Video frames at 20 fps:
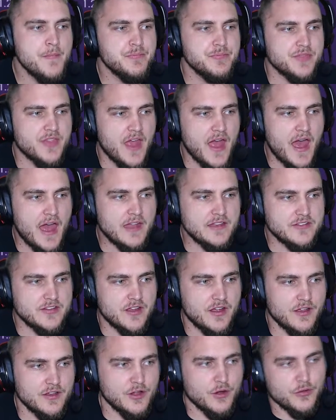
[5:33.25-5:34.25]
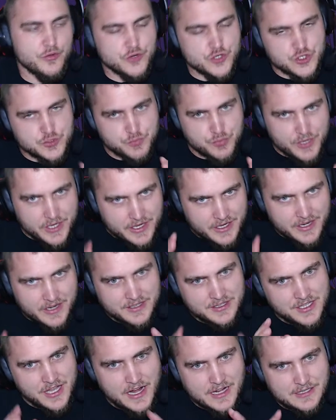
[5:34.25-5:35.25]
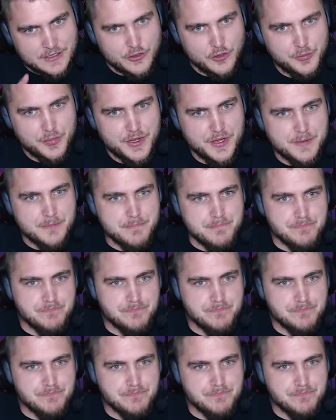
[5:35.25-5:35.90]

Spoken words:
that, you know, they're just bringing it in line a little bit.